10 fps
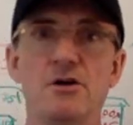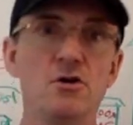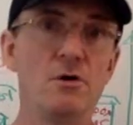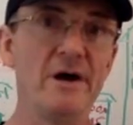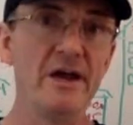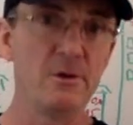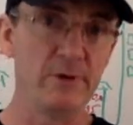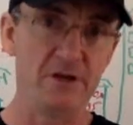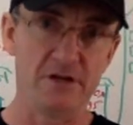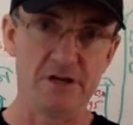you know, I
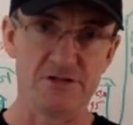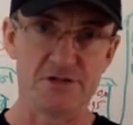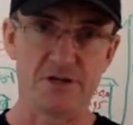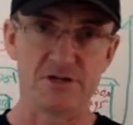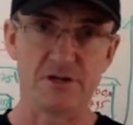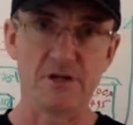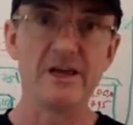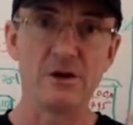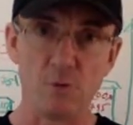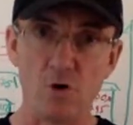have been in construction.
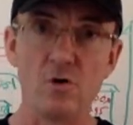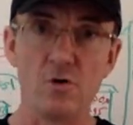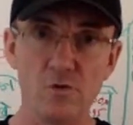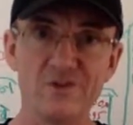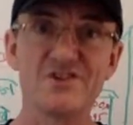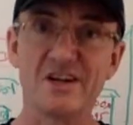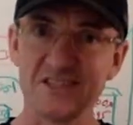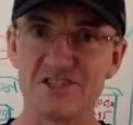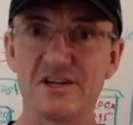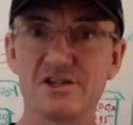I have owned
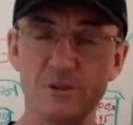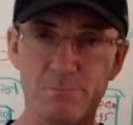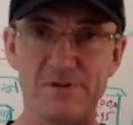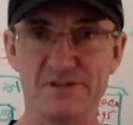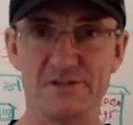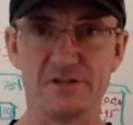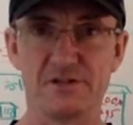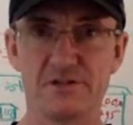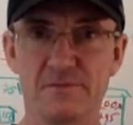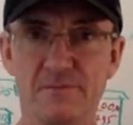construction
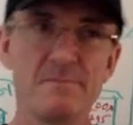business.